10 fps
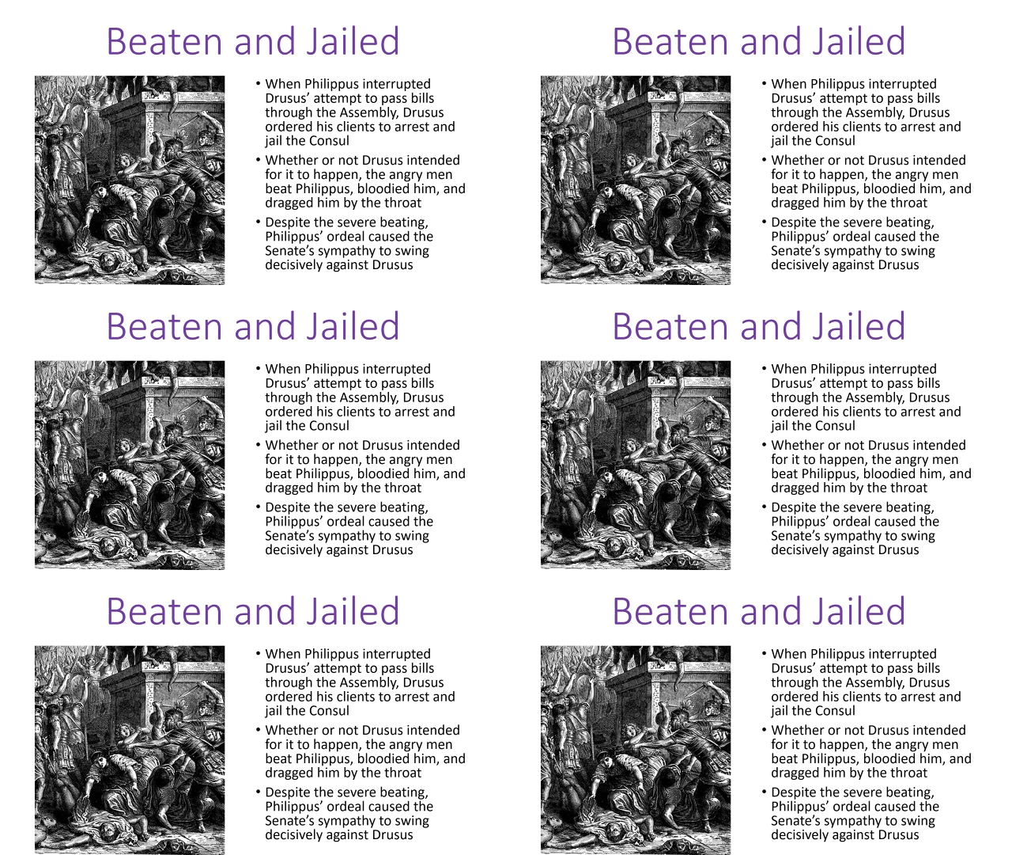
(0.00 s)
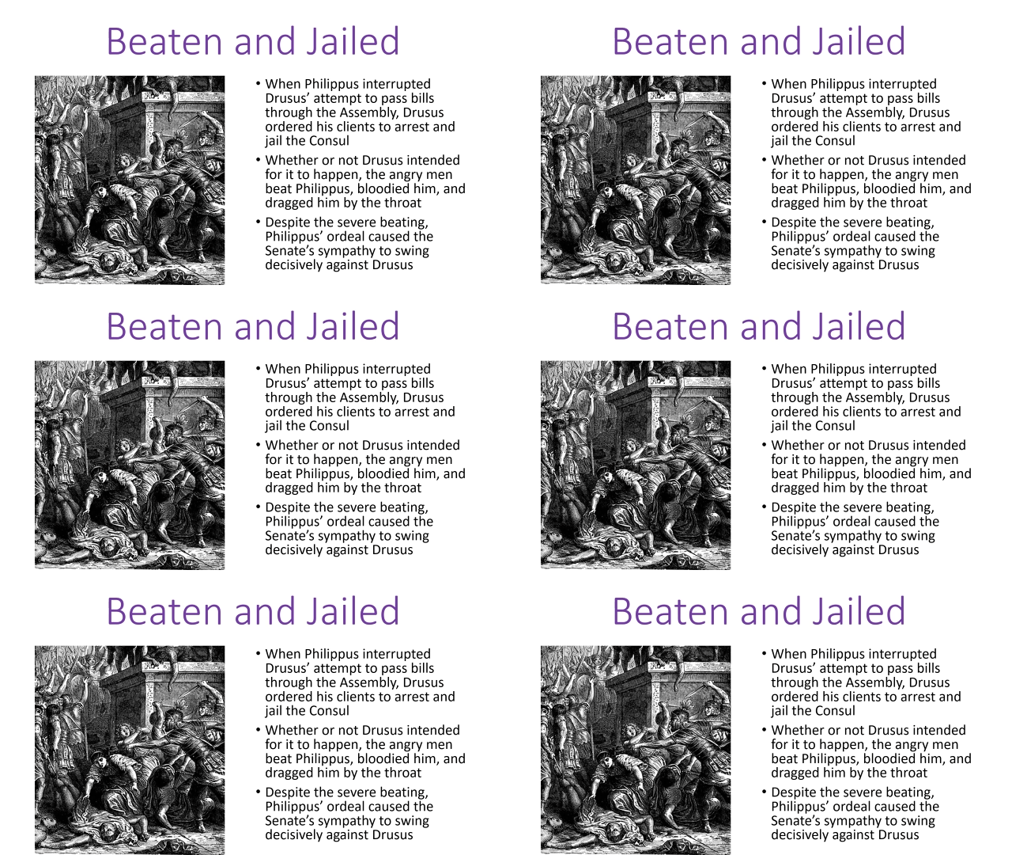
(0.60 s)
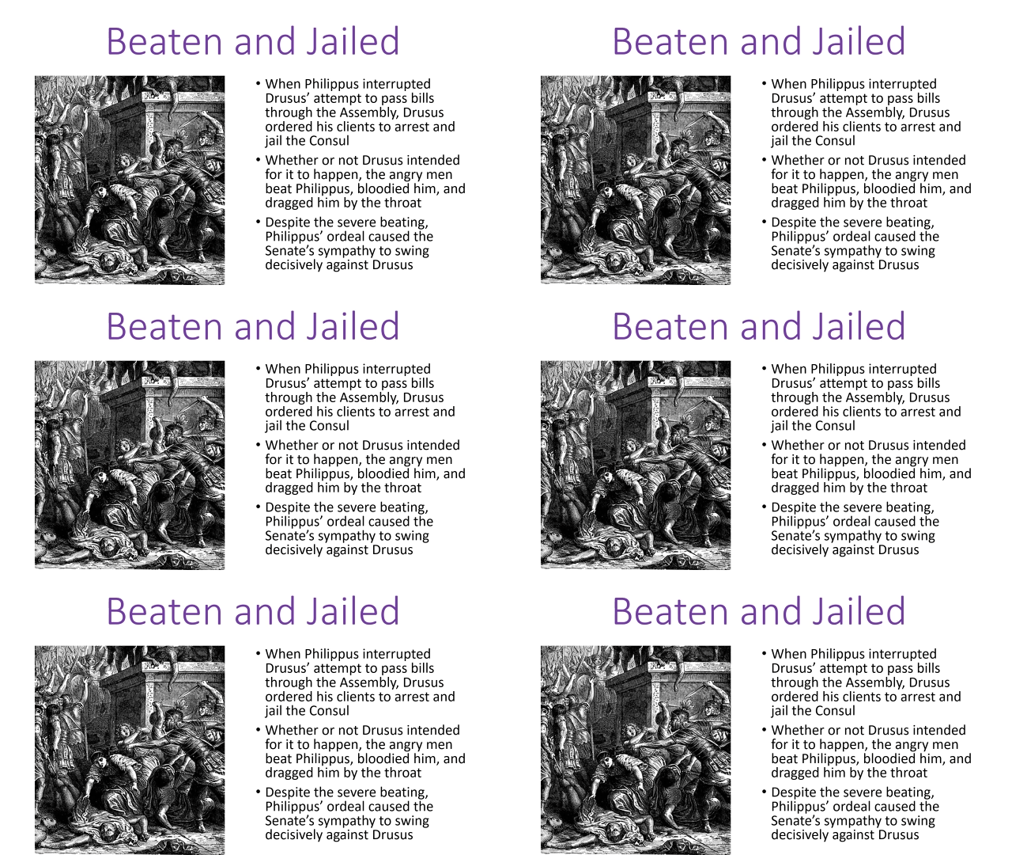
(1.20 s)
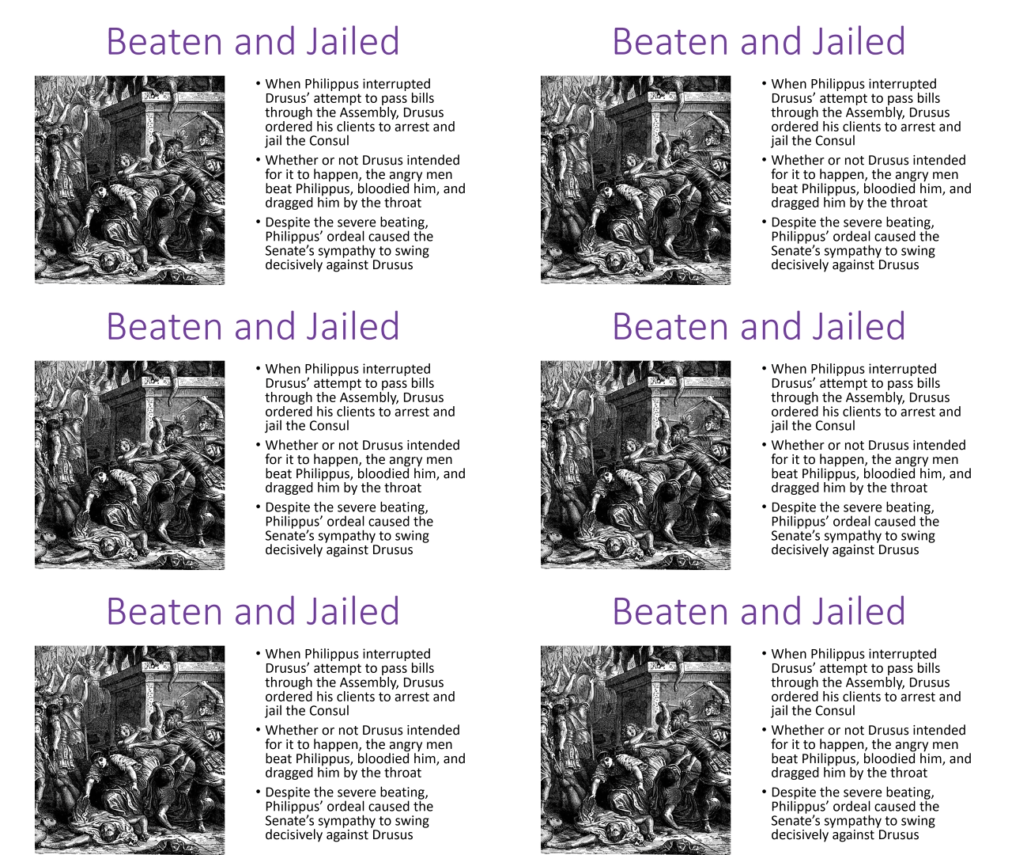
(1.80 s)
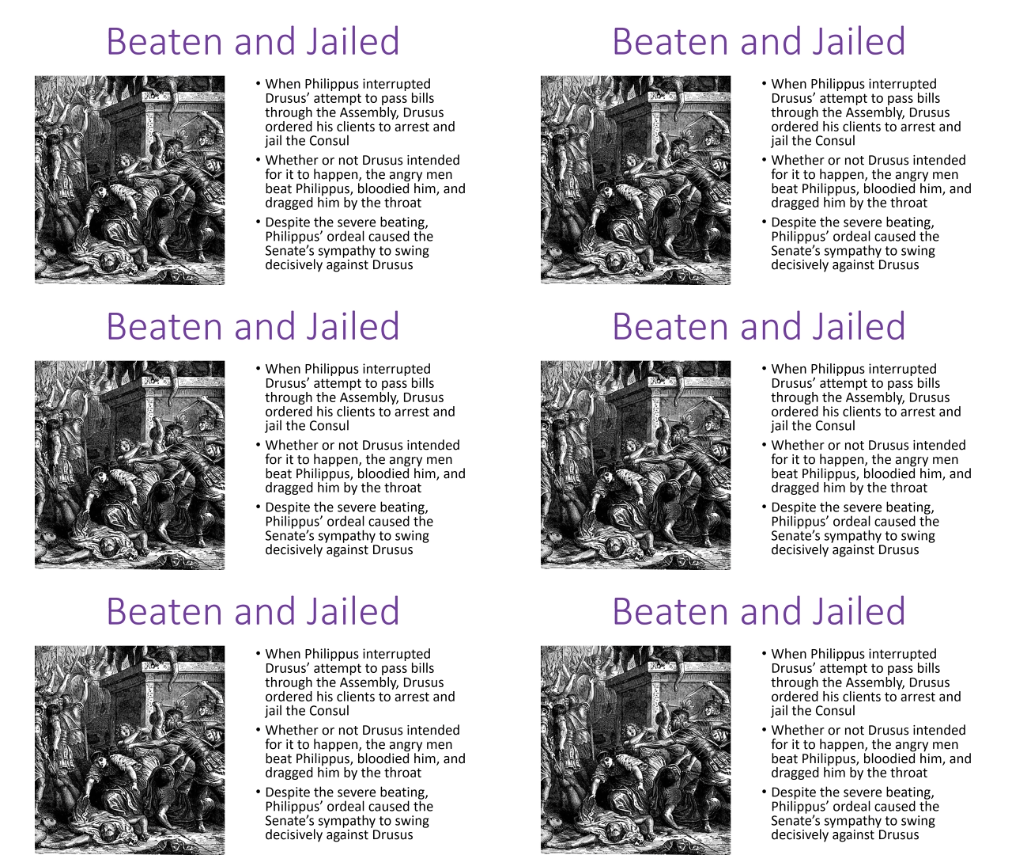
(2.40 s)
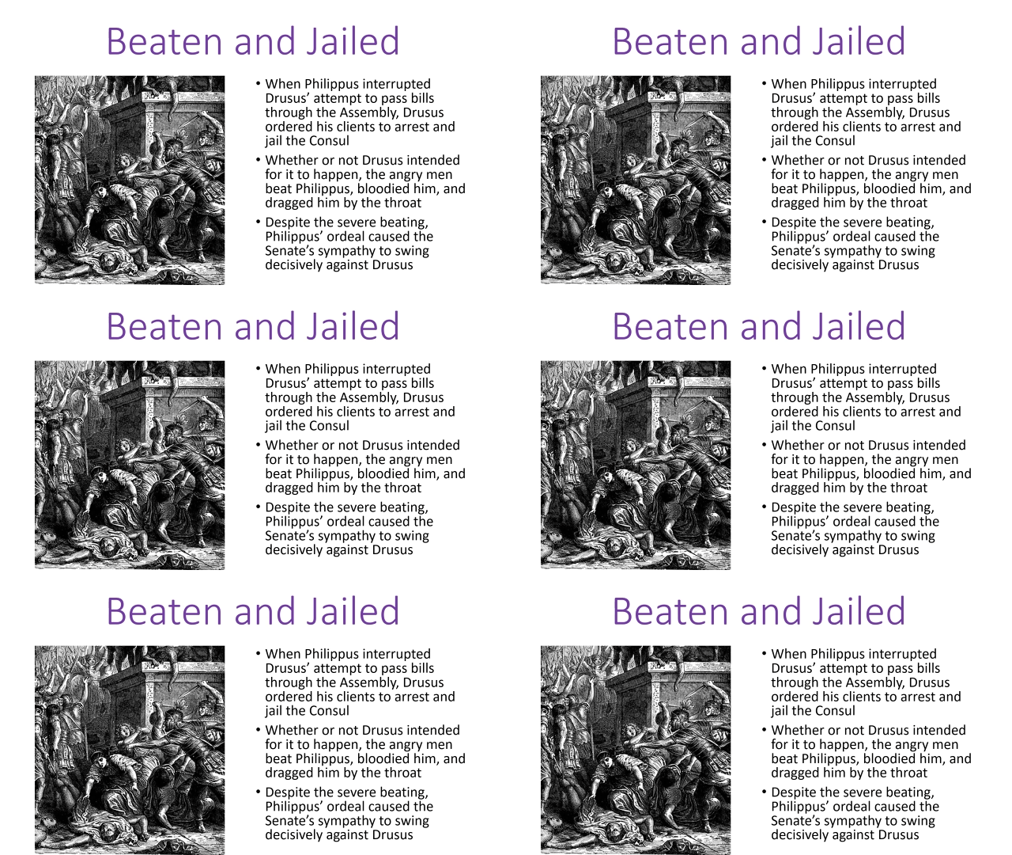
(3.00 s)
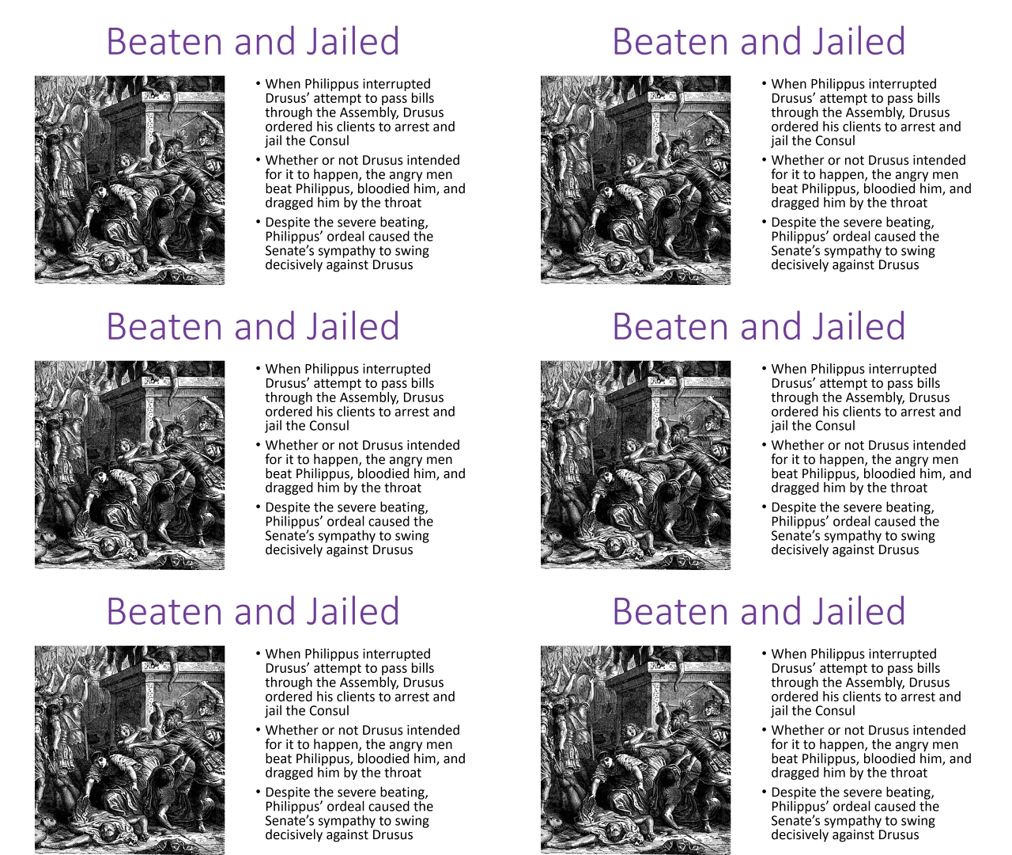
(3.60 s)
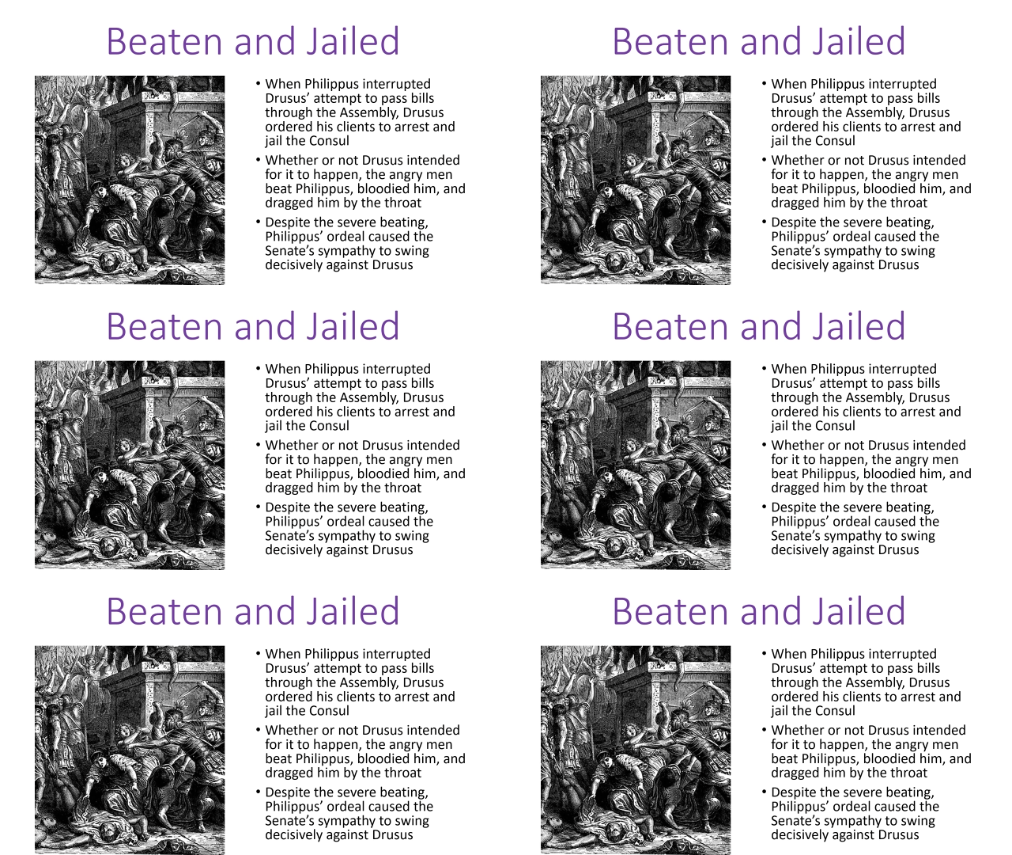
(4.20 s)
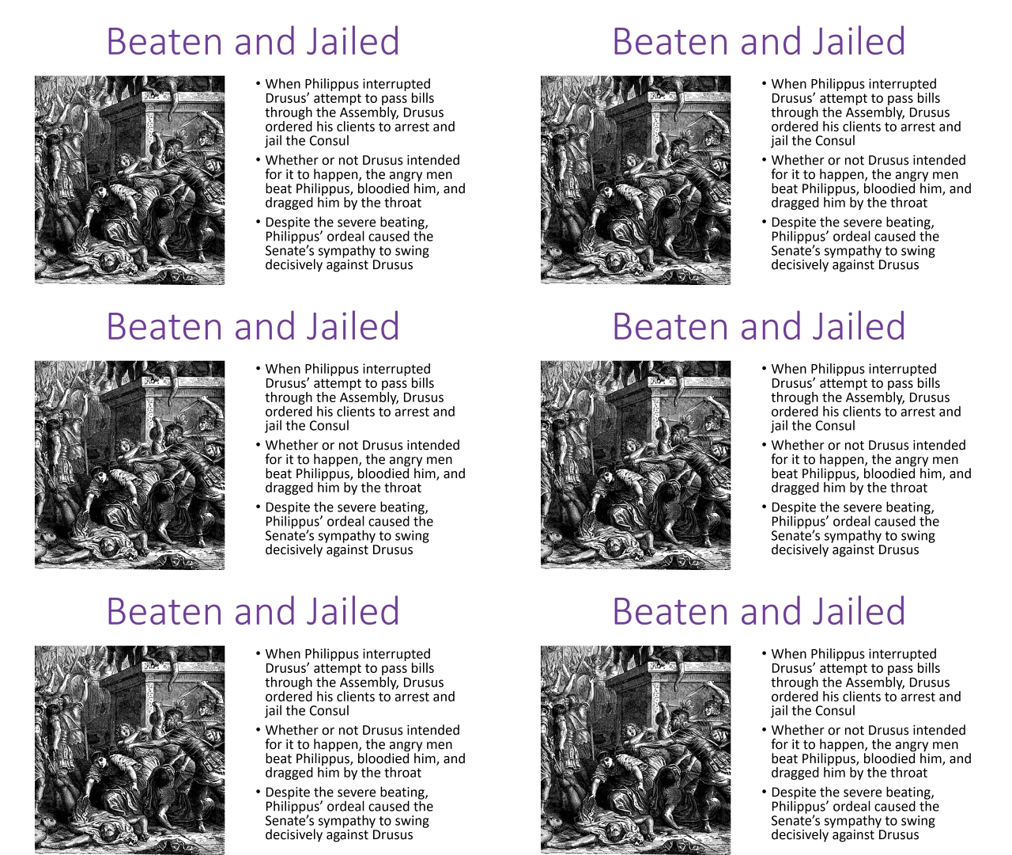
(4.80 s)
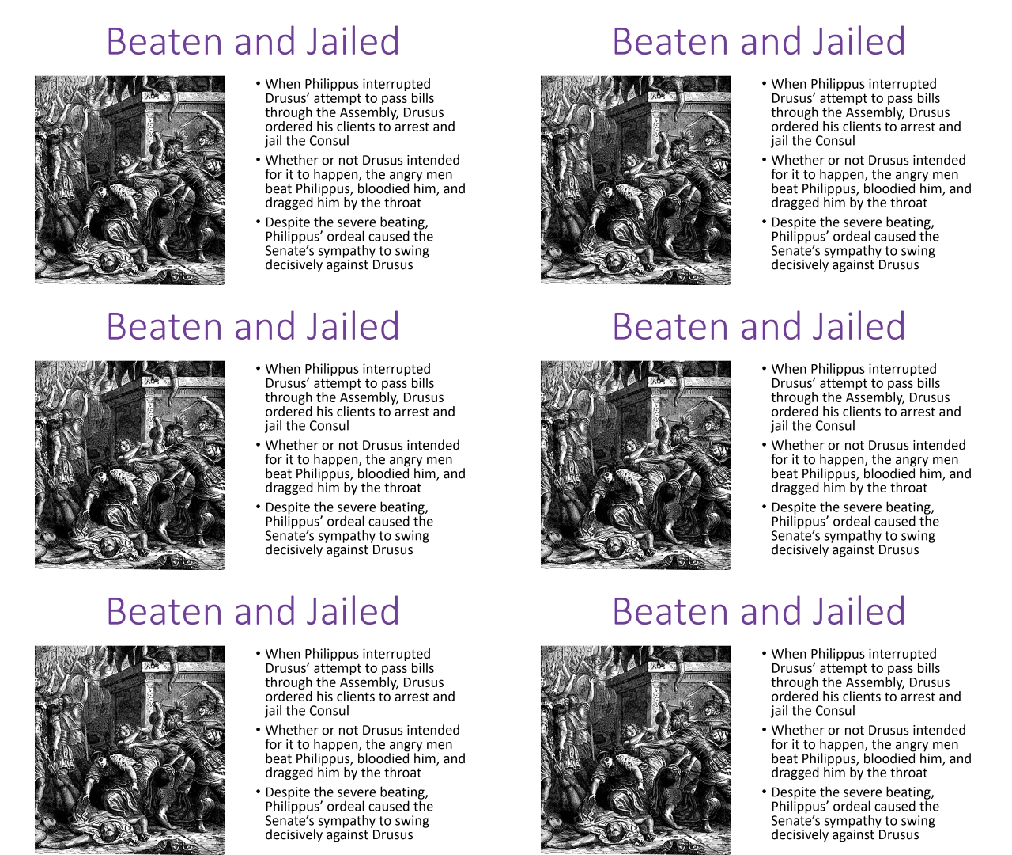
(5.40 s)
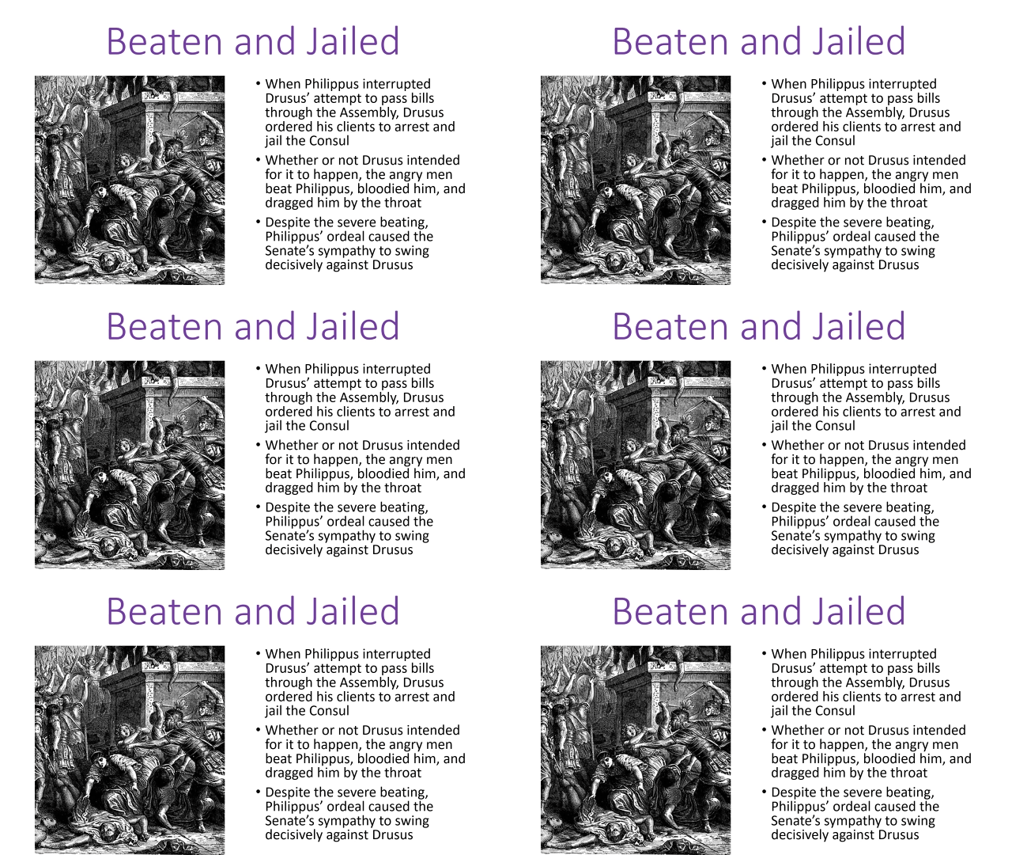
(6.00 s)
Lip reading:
No face is visible, so there are no lips to read.